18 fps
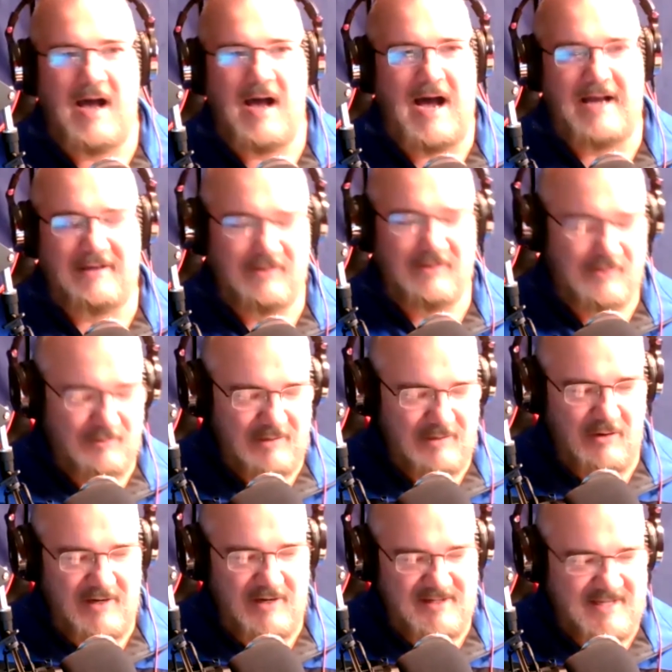I do
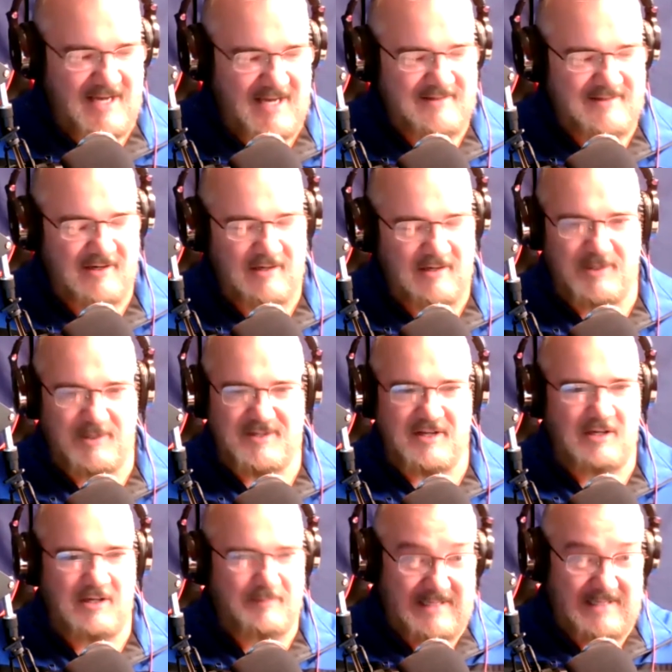know he's got tournaments
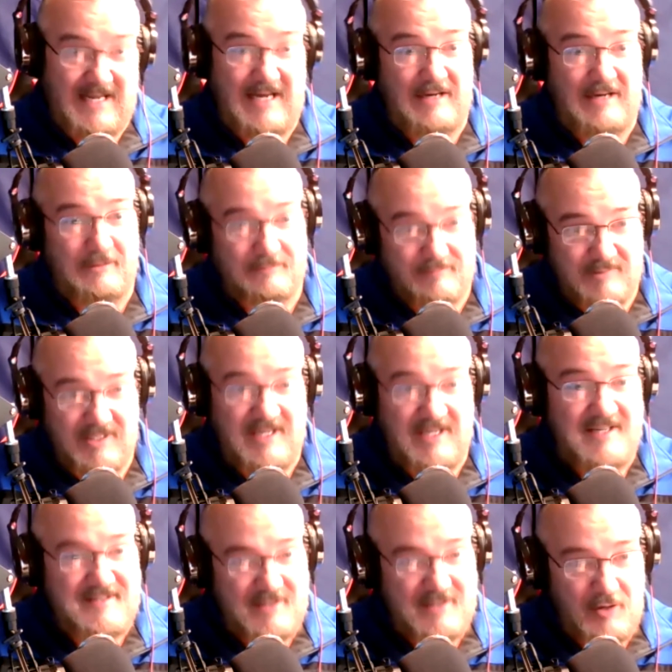up and down the
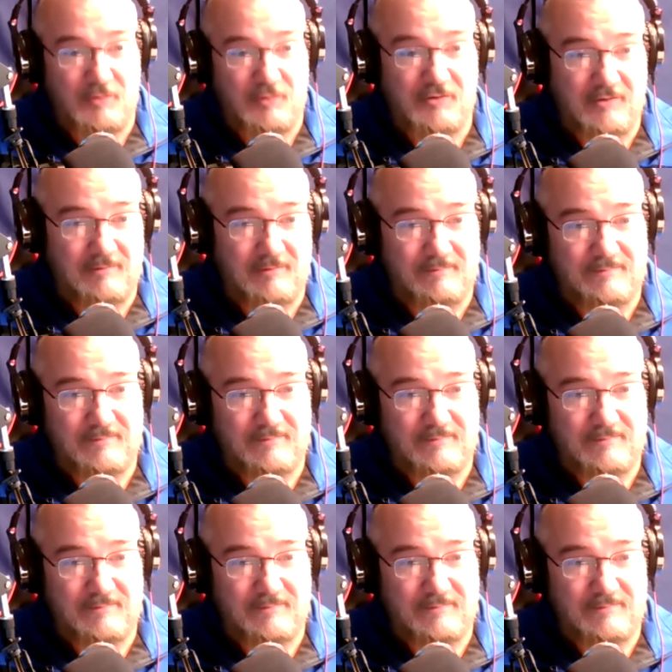East Coast.